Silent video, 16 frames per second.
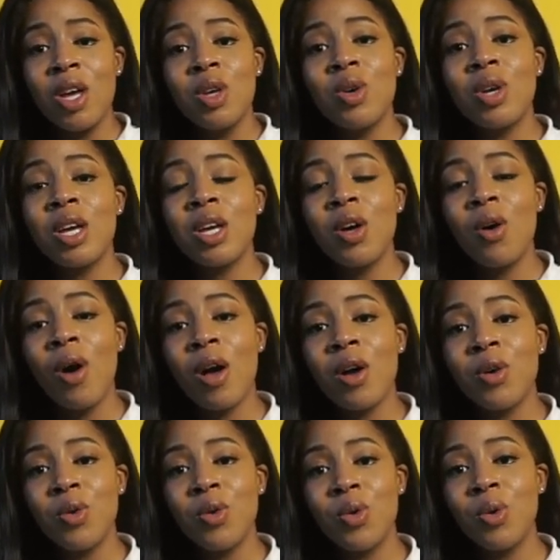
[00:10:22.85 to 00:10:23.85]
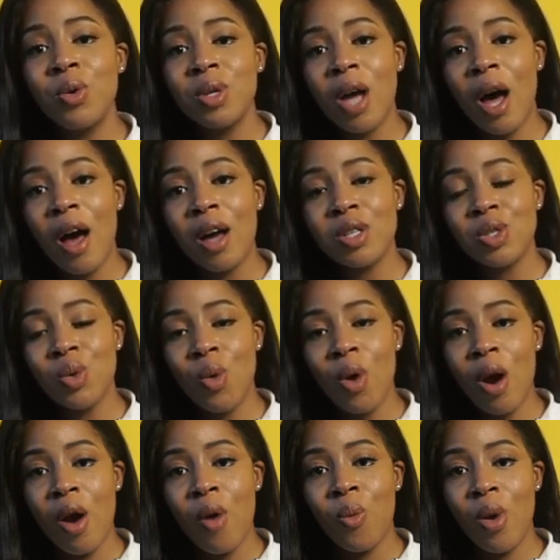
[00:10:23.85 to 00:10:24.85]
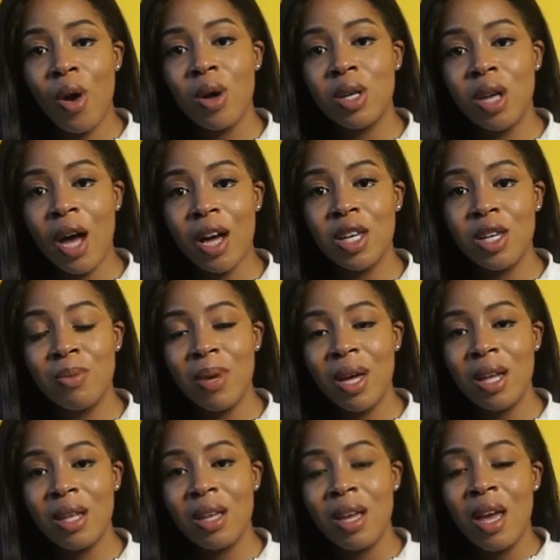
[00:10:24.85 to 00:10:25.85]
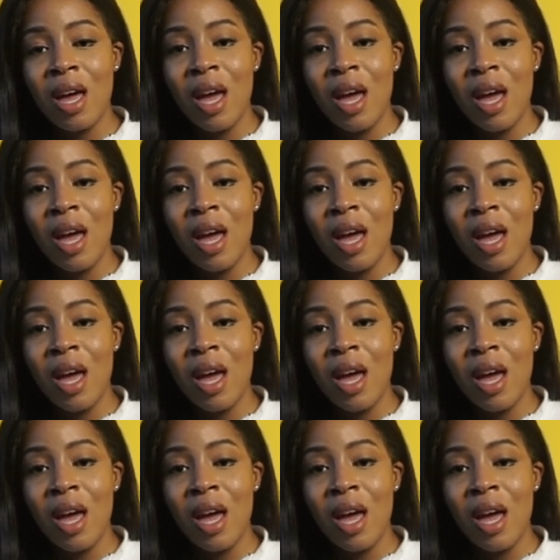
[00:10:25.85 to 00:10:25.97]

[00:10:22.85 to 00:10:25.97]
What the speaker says: you can go on Google Docs or a Word document,